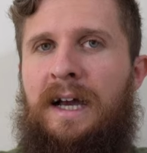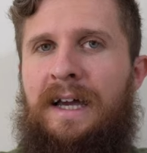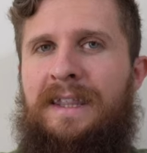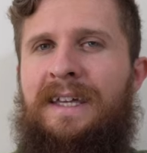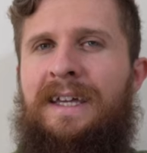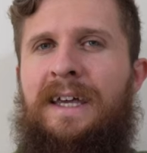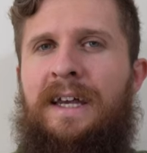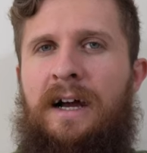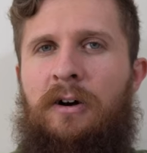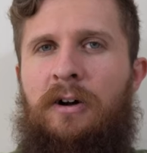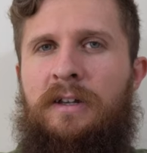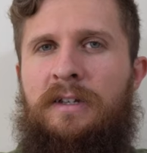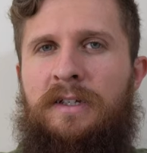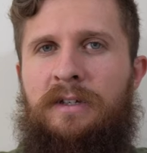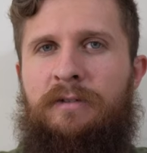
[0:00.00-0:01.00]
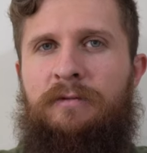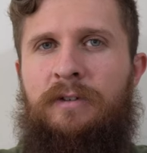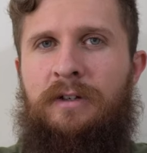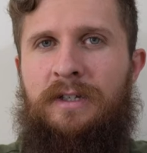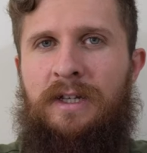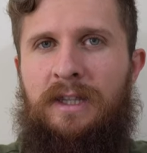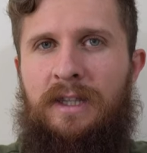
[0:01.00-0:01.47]
I think it honestly
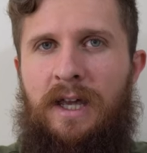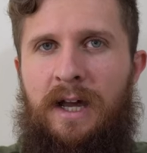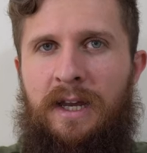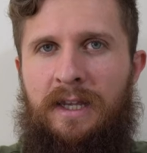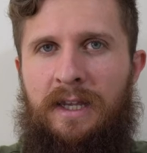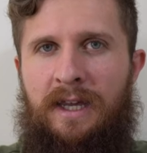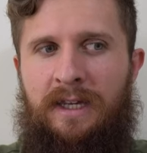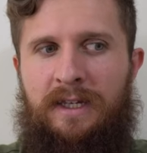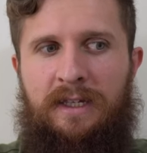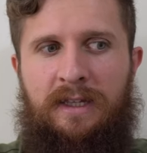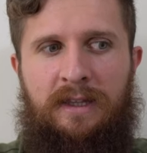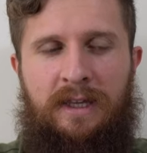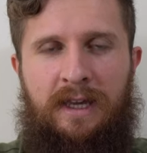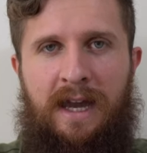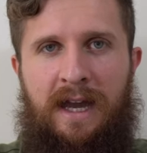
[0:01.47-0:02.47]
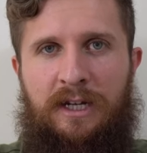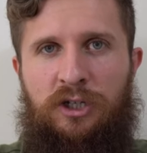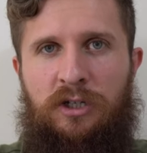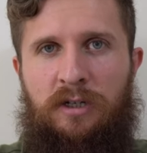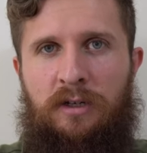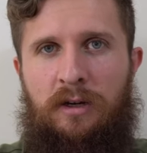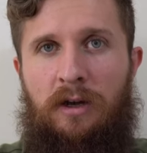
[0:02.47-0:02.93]
feels a lot like the
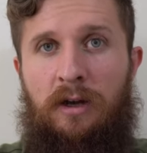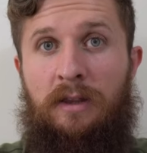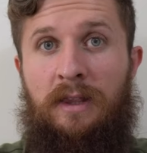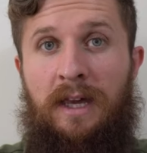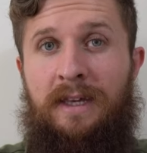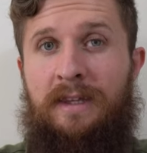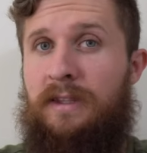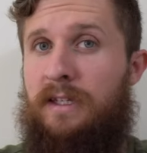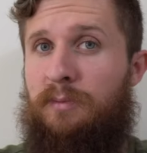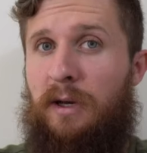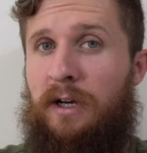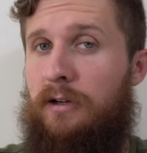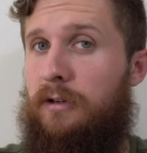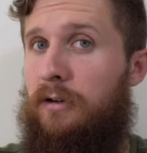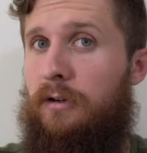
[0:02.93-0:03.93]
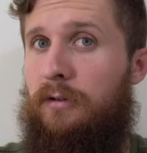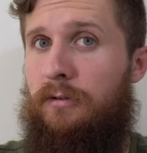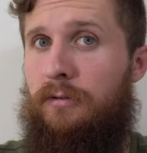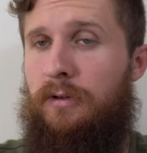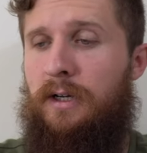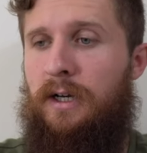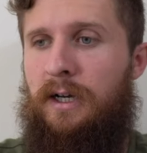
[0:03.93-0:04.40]
action on like the
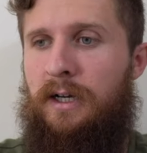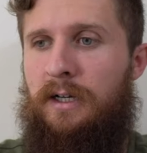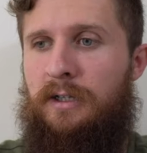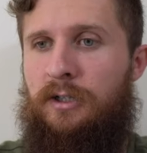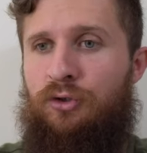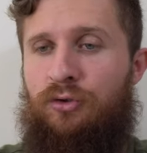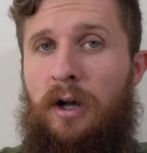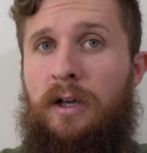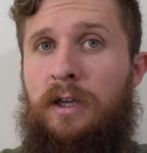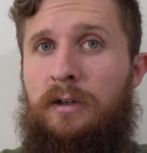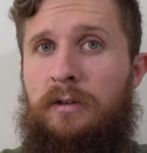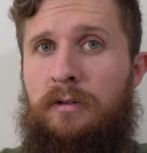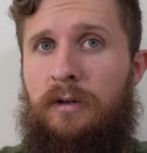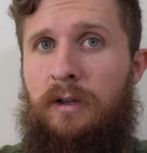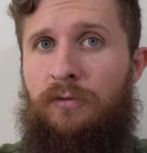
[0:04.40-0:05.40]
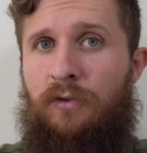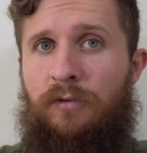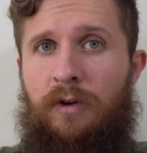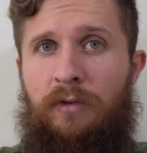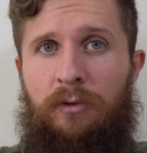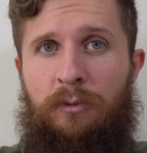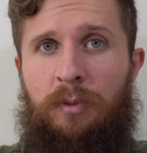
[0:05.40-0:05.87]
Spyderco Drunken, if
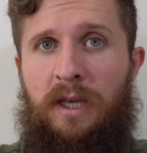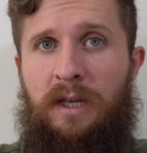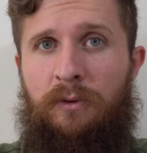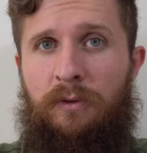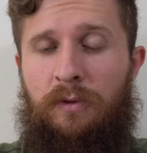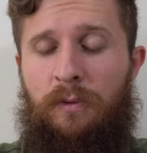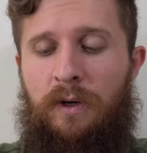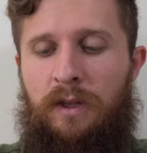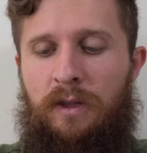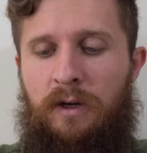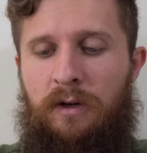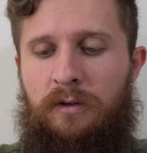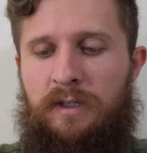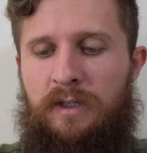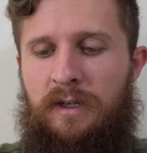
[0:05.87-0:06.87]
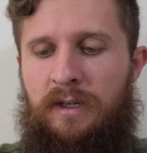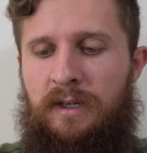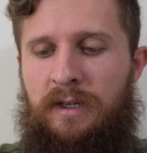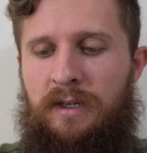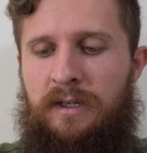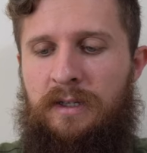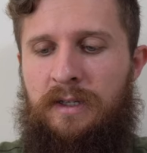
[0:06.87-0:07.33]
you've ever played with one of those.
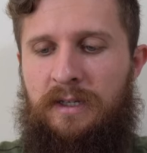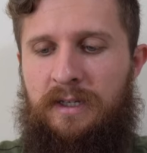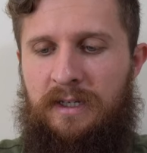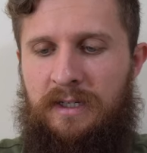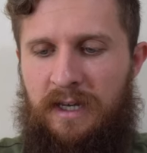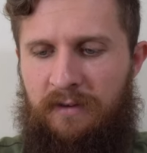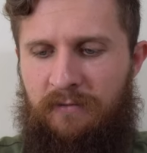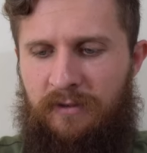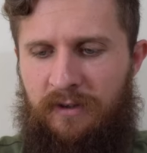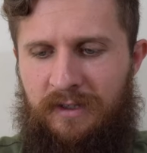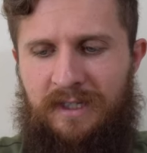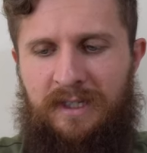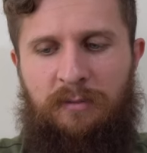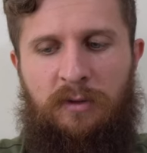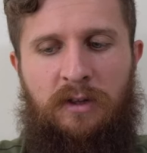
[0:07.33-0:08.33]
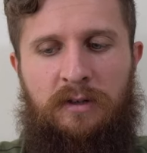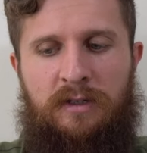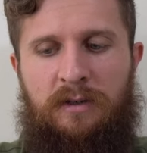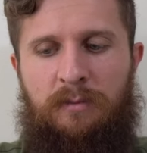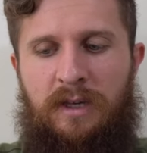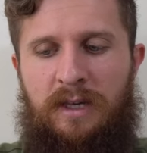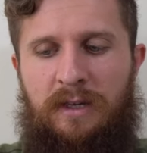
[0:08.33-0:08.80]
The detent feels similar
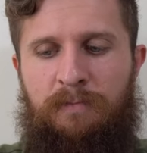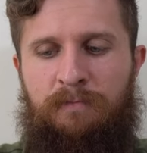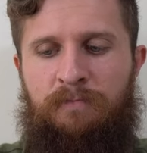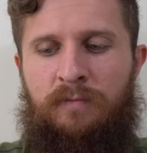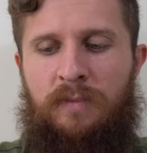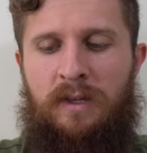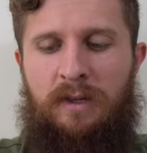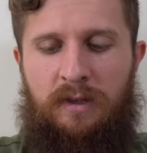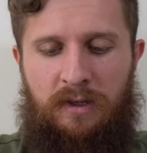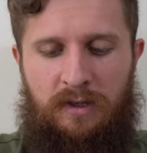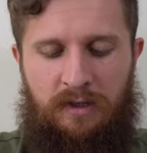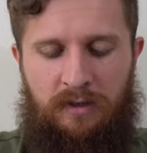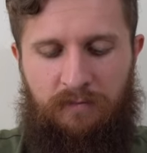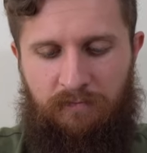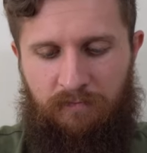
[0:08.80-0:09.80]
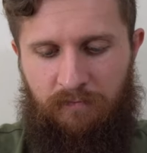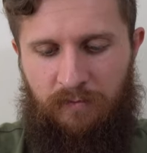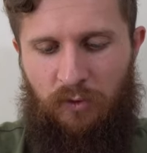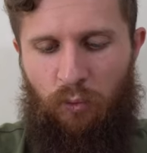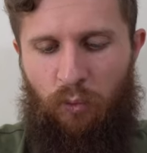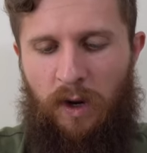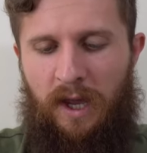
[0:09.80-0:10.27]
to me. The
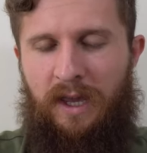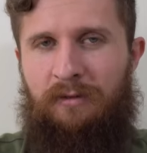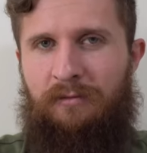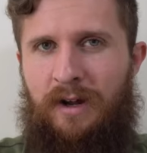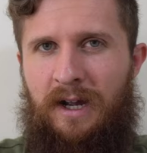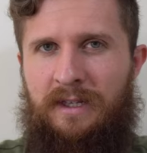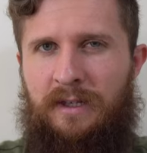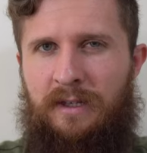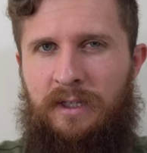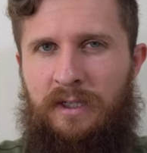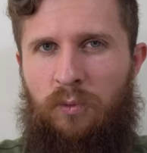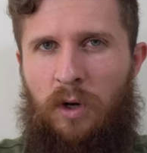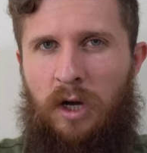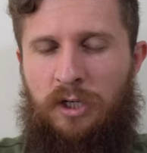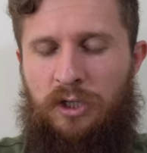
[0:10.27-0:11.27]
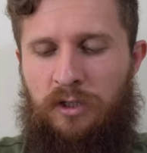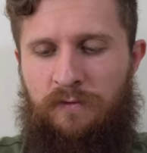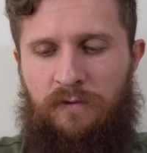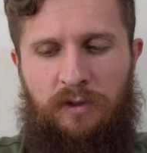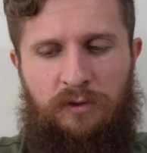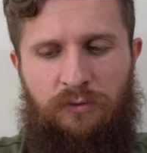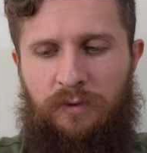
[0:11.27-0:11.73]
way it rides on these washers
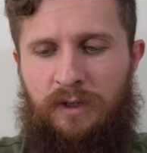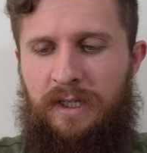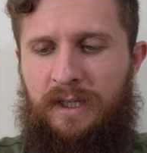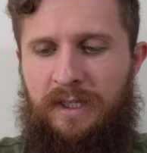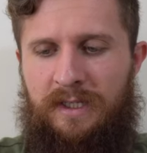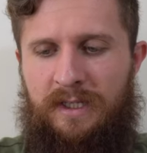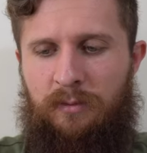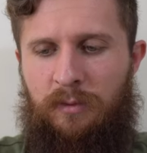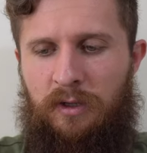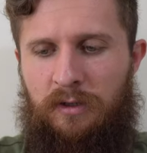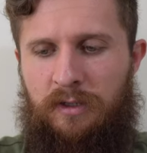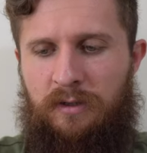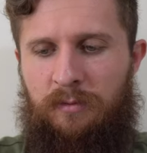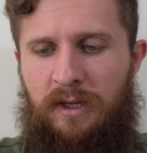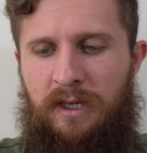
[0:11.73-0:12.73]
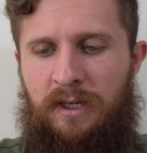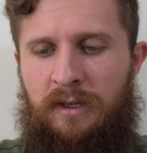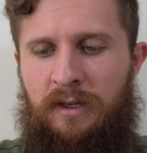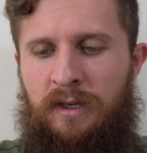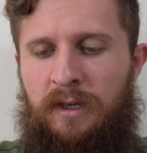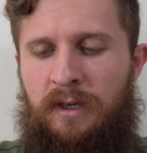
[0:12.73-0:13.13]
feels really similar to me.